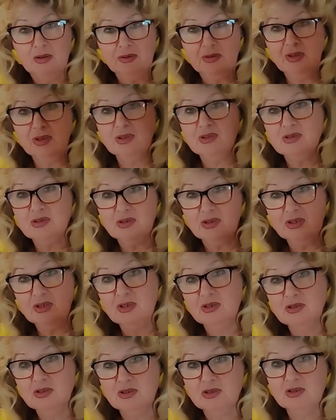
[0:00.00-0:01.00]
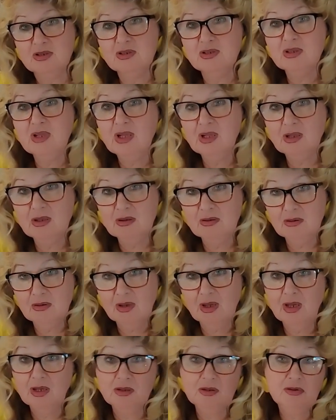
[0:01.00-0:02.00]
That's his
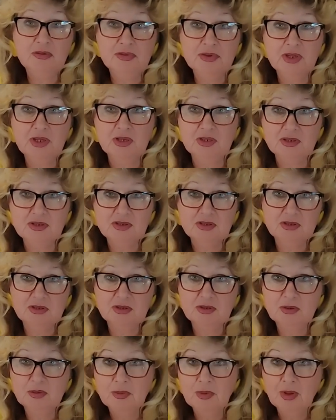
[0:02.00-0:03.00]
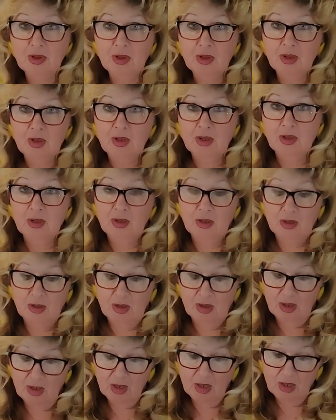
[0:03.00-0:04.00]
kind of taste.
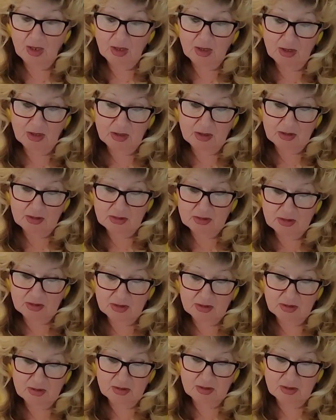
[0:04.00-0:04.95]
And